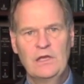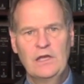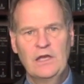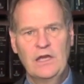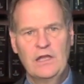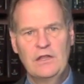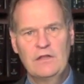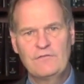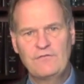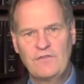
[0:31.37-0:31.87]

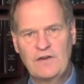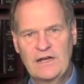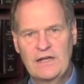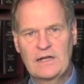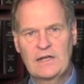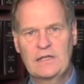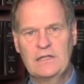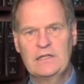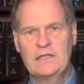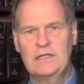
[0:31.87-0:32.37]
And then
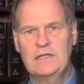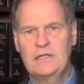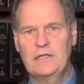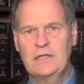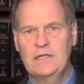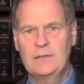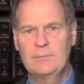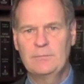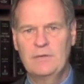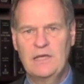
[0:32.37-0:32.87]
finally,
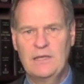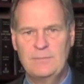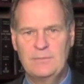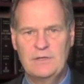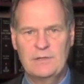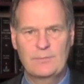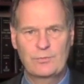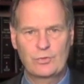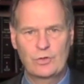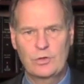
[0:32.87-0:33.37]
it may be
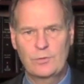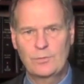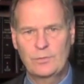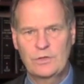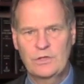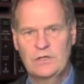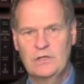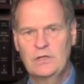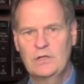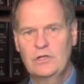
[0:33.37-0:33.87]

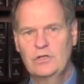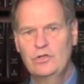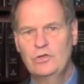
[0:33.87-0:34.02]
appropriate